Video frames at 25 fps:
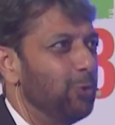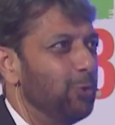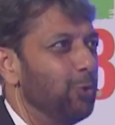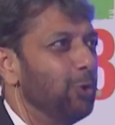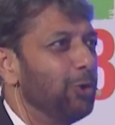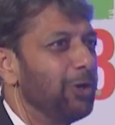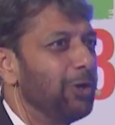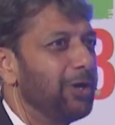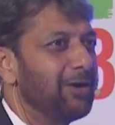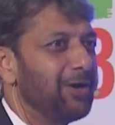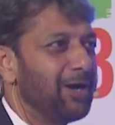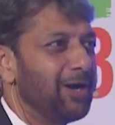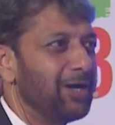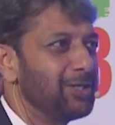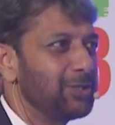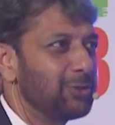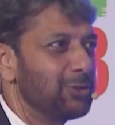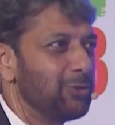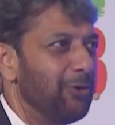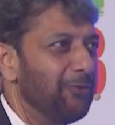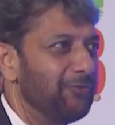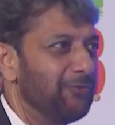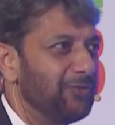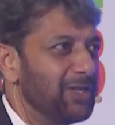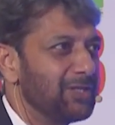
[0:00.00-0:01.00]
The whole
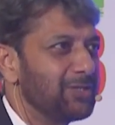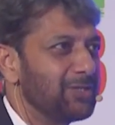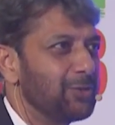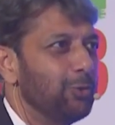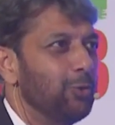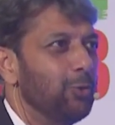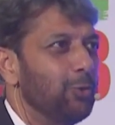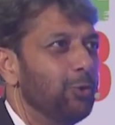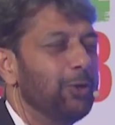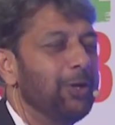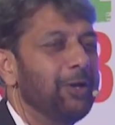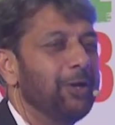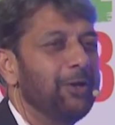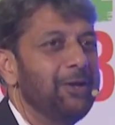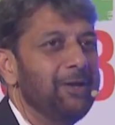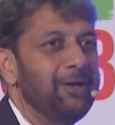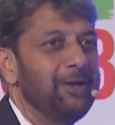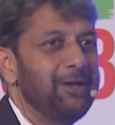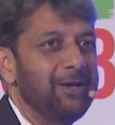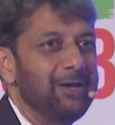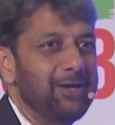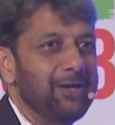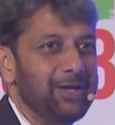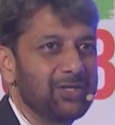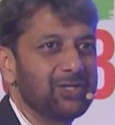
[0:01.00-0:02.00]
crux of this whole
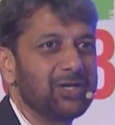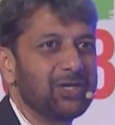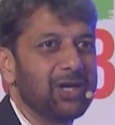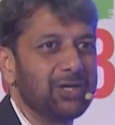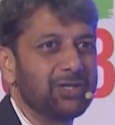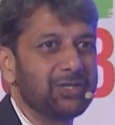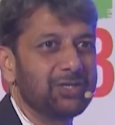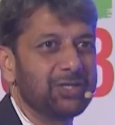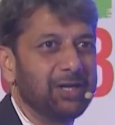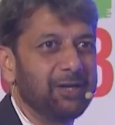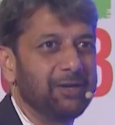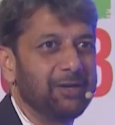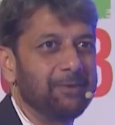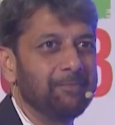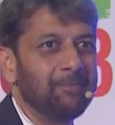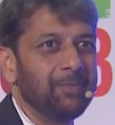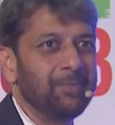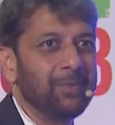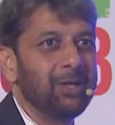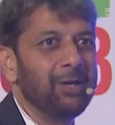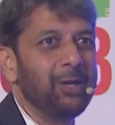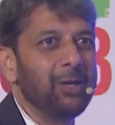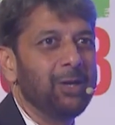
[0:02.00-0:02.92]
discussion.